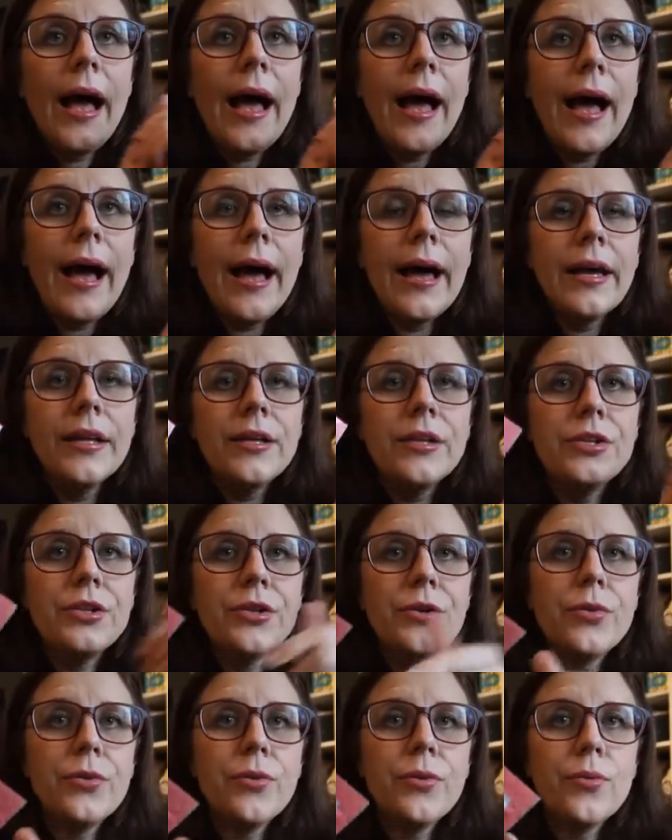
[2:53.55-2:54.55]
I
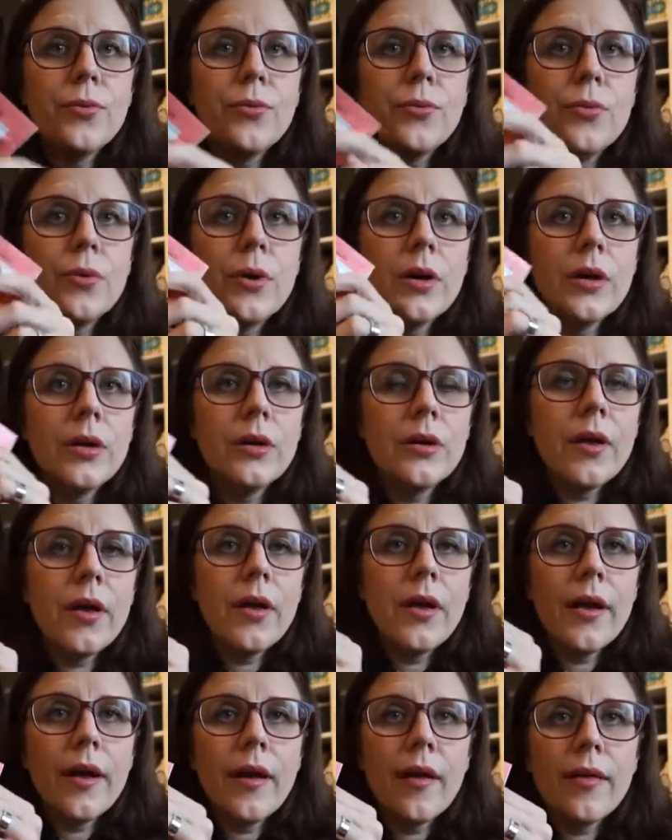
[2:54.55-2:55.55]
do
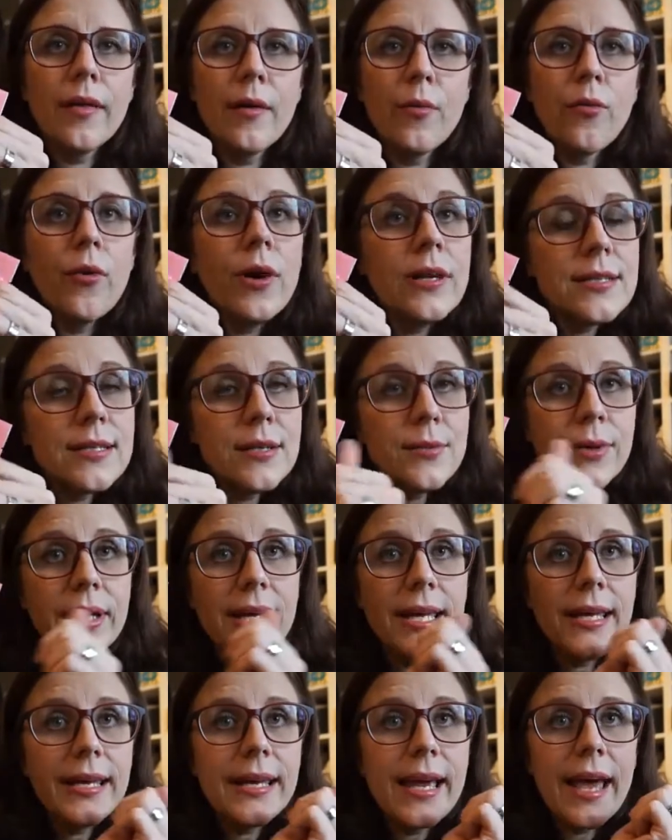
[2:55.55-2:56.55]
uh, them once a
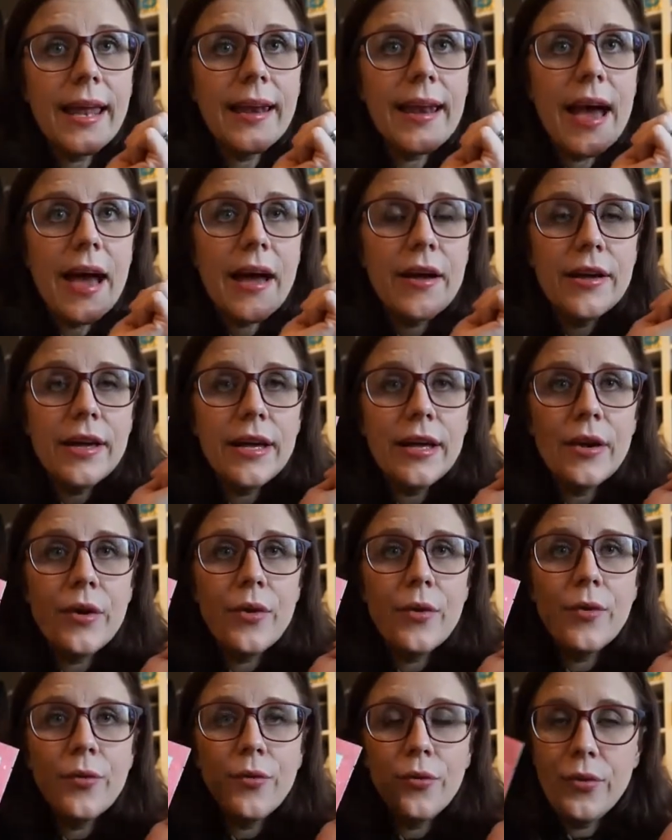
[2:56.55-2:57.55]
week and I
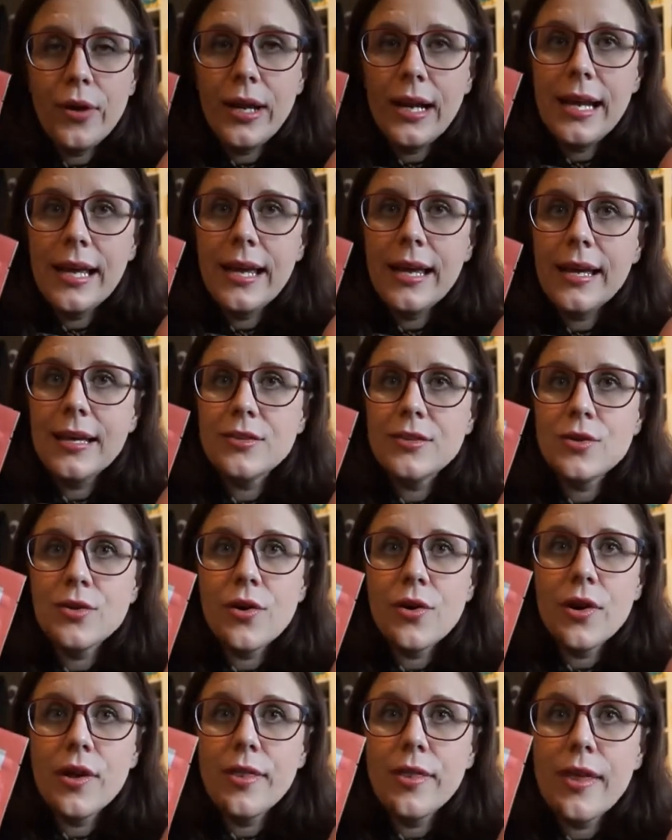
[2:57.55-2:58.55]
really
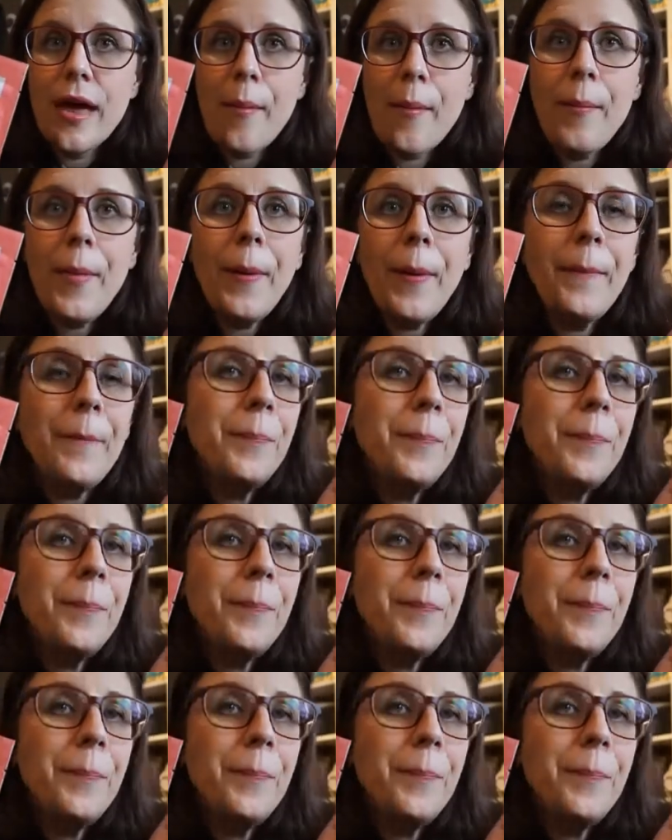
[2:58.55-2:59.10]
enjoyed them.